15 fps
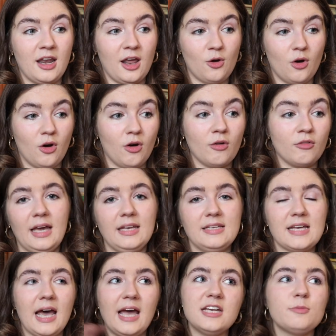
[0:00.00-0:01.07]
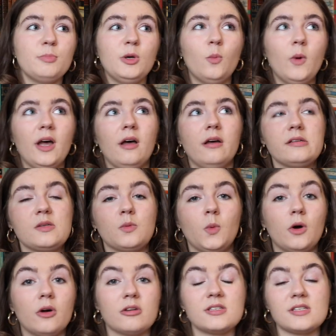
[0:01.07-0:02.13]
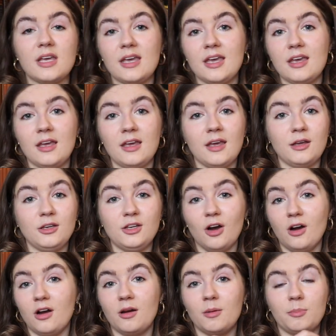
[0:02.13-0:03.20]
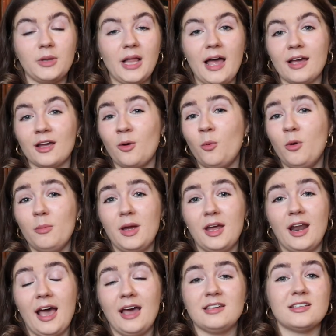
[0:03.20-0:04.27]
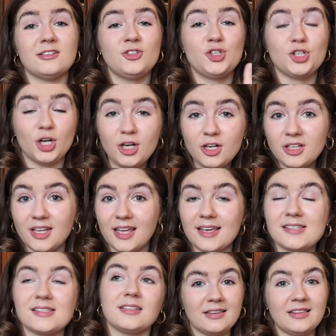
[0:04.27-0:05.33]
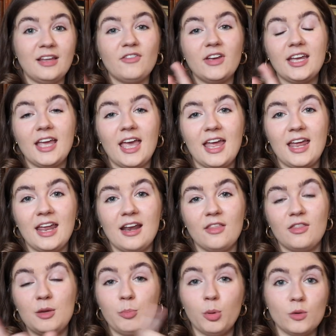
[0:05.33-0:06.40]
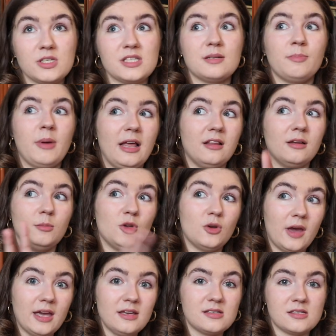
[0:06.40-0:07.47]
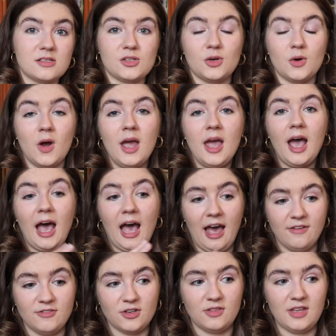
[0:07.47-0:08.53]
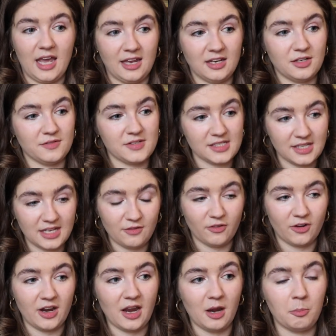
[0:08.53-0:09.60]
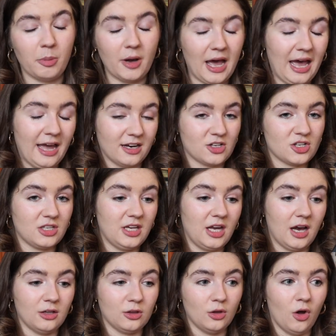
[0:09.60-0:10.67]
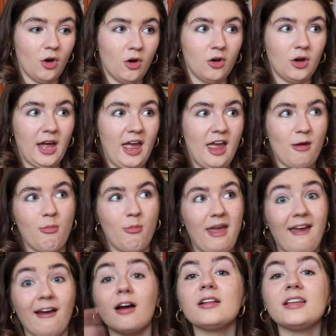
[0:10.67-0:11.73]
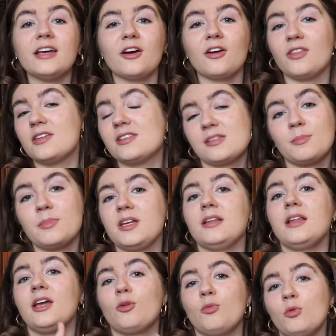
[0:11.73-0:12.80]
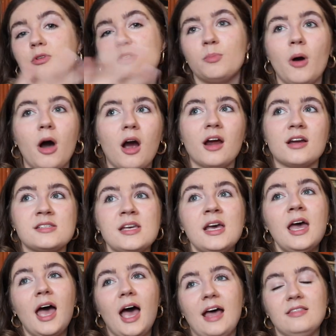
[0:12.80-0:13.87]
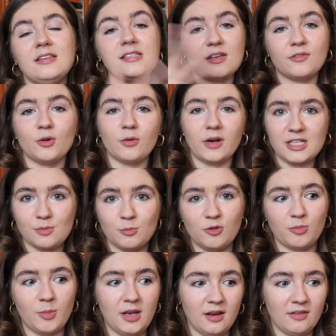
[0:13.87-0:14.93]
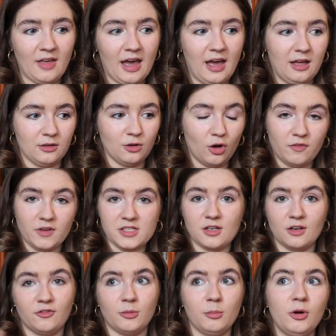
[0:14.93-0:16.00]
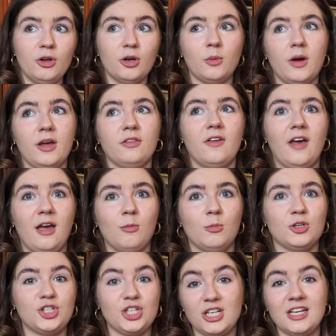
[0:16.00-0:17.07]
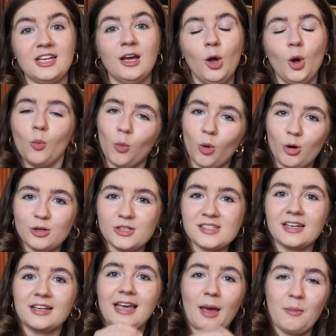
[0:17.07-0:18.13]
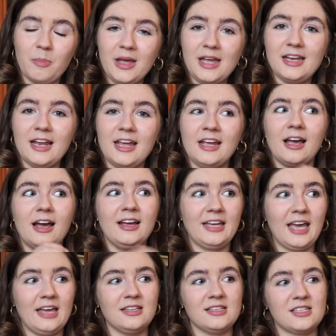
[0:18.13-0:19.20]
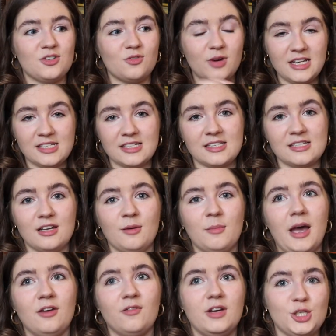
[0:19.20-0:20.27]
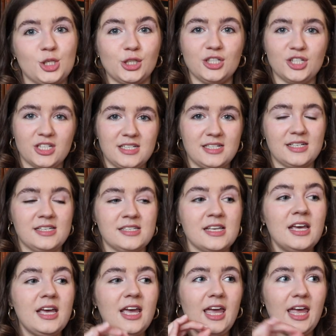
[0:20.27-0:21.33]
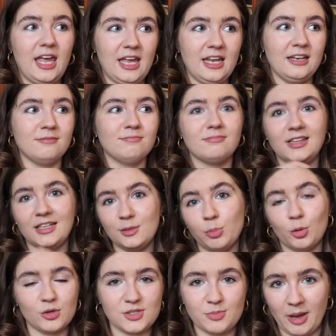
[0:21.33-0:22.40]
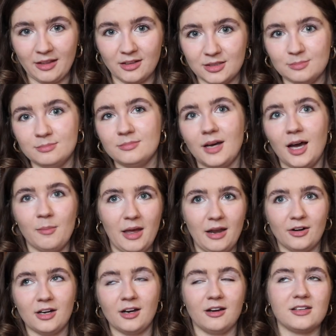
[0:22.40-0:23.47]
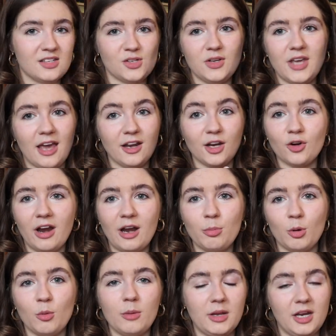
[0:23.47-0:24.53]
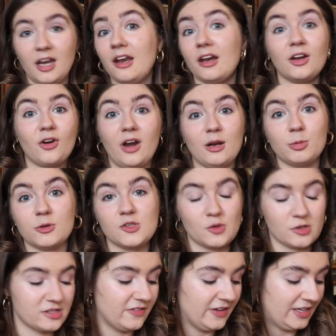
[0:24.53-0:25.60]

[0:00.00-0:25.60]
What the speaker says: and out of. And Ida B. Wells was a young black woman and a journalist living in the postbellum US, so after the end of slavery, but actually a lot earlier than somebody like Rosa Parks and the civil rights movement that a lot of us are familiar with. She was campaigning against racism and racial injustice in the postbellum America. So yeah, an incredible woman and an incredible source of